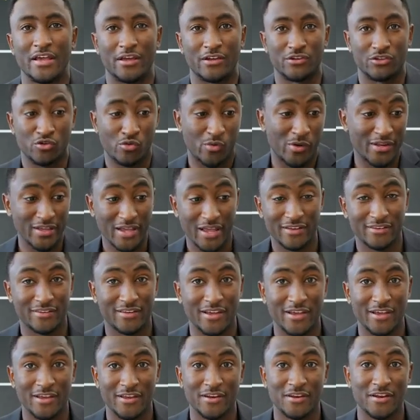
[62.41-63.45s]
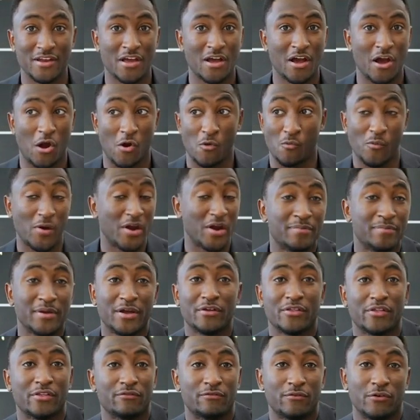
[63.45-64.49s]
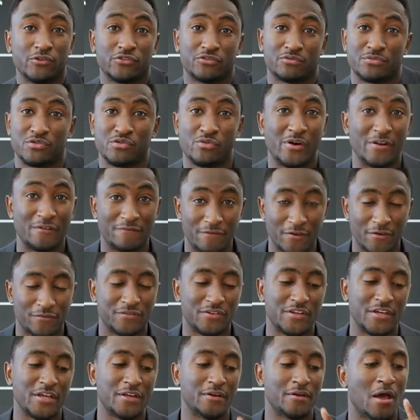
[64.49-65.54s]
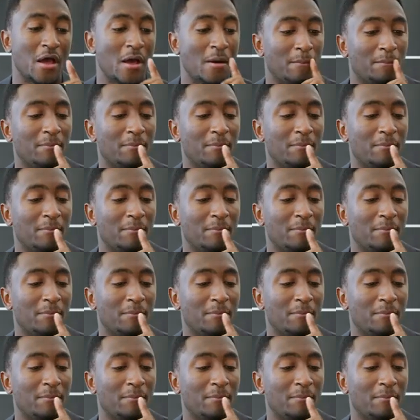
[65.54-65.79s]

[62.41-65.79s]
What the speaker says: in 2018 are bigger than the phones from 2015.